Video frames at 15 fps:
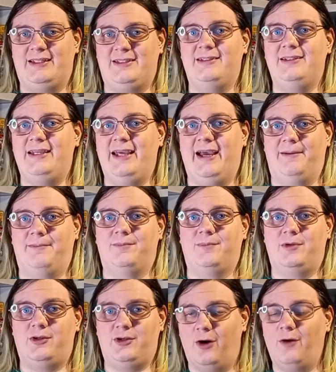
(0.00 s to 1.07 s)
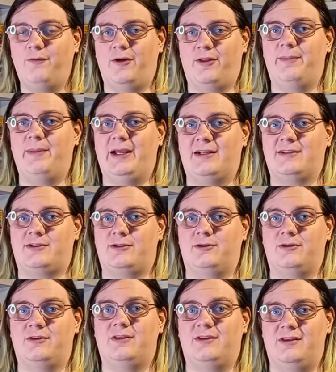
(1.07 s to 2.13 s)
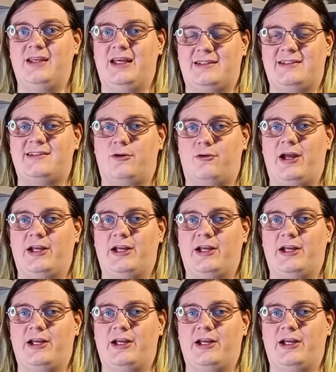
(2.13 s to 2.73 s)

yeah, go for the Mega Stone. That's the right